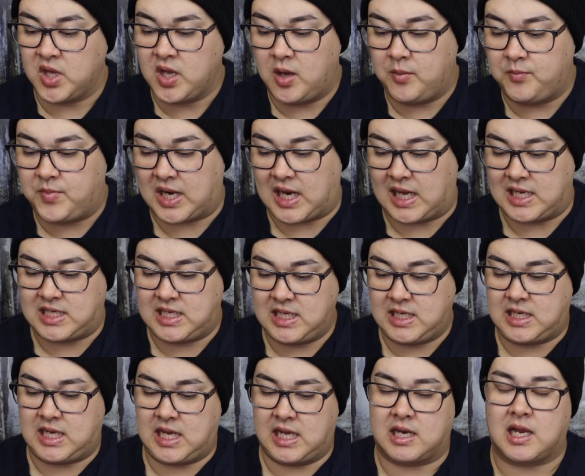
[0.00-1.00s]
But I did
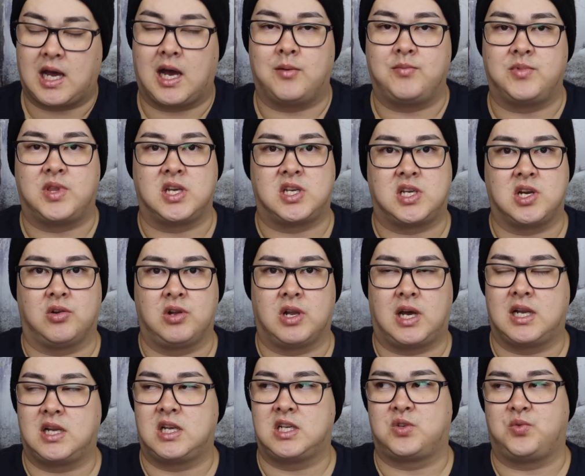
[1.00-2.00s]
get um, the gel
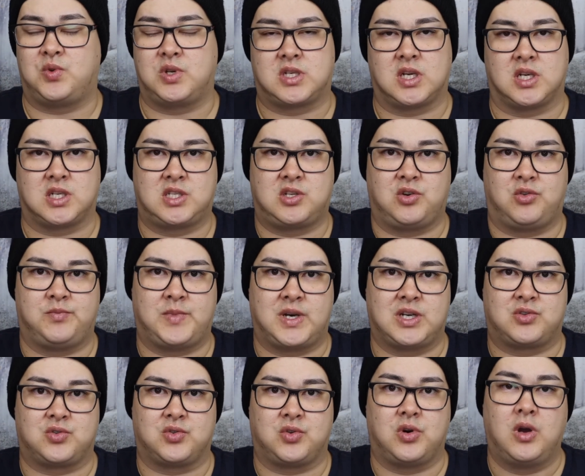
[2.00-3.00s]
liners, which are still in my
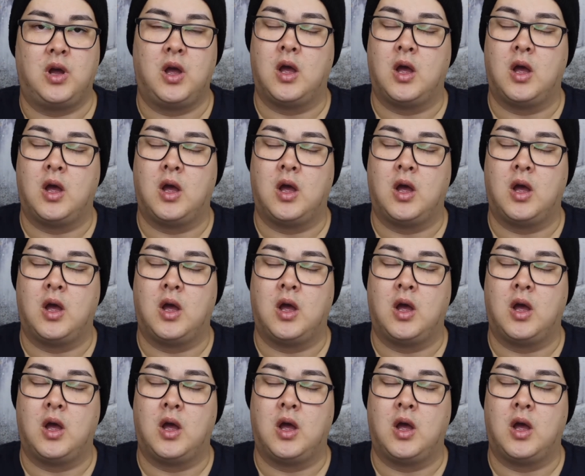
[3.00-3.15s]
drawer.